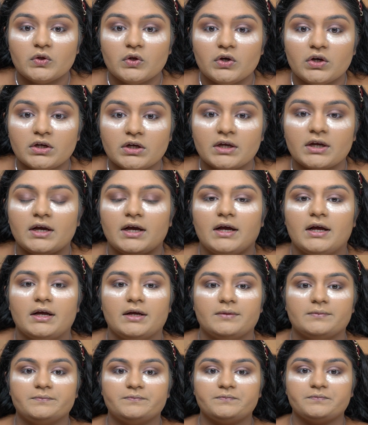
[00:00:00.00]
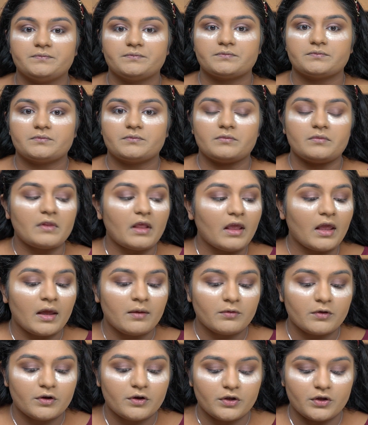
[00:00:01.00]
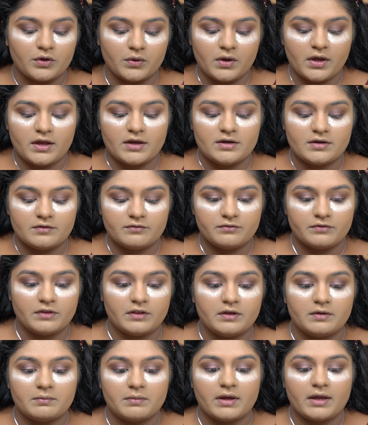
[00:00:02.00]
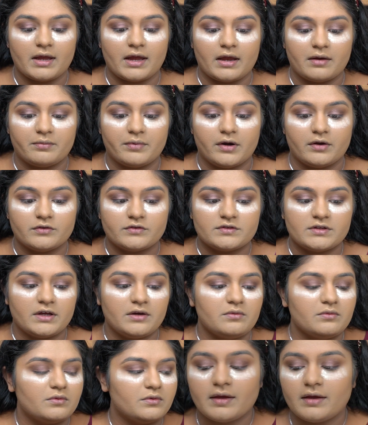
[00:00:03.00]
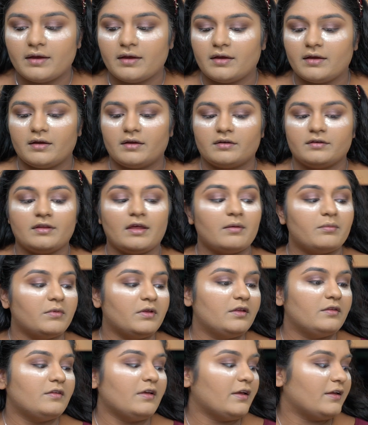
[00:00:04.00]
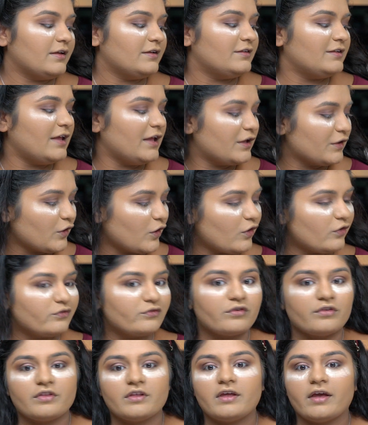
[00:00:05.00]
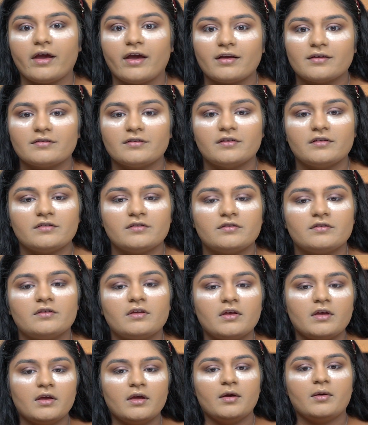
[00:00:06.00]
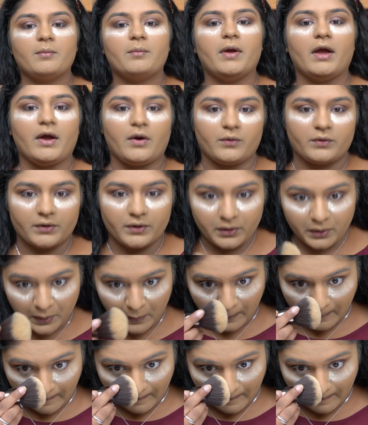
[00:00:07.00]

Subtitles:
look. I'm going to go ahead and fill in my eyebrows now, and that means I can take off the excess powder.